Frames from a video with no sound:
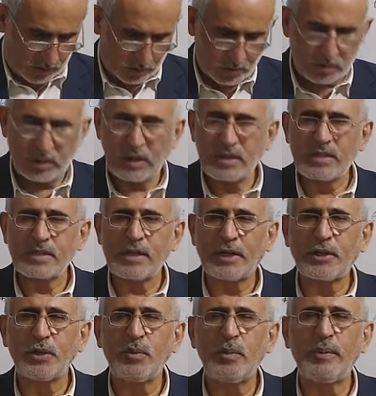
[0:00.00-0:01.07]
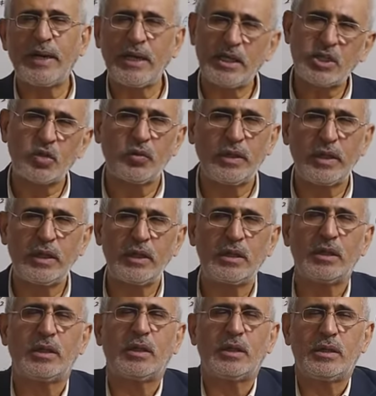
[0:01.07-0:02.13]
So these automobiles,
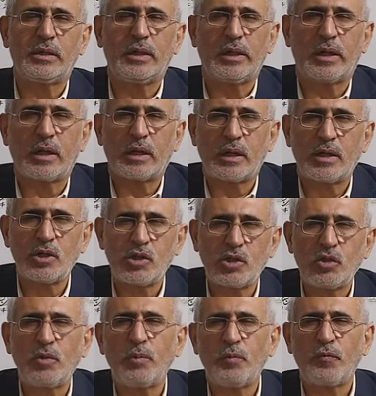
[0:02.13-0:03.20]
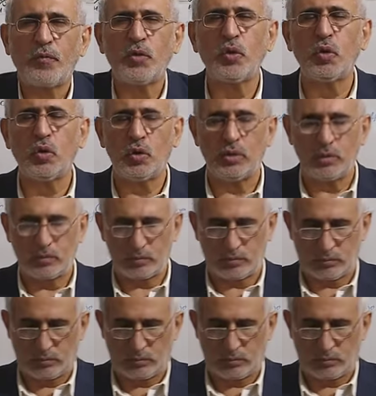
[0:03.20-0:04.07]
we consume fuel.